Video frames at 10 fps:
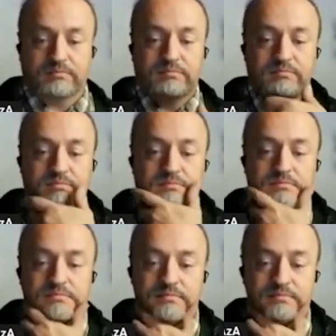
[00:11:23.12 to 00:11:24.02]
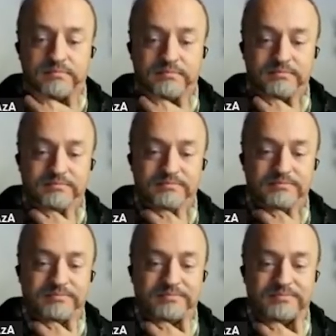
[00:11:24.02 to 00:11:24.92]

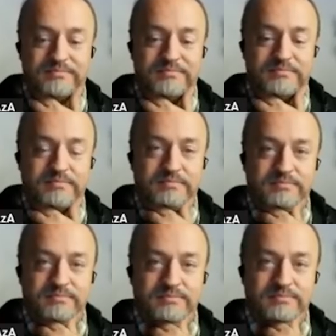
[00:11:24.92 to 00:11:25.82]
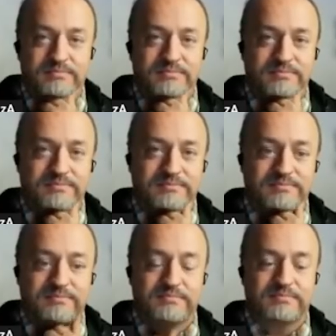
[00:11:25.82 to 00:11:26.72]

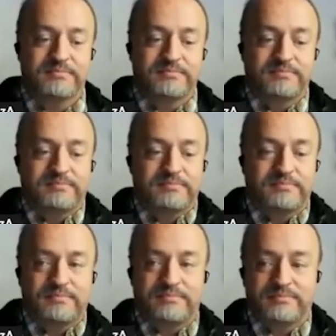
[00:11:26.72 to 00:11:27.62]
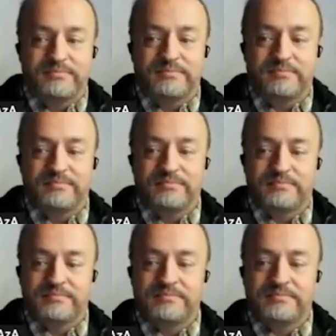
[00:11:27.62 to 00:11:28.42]
(not speaking)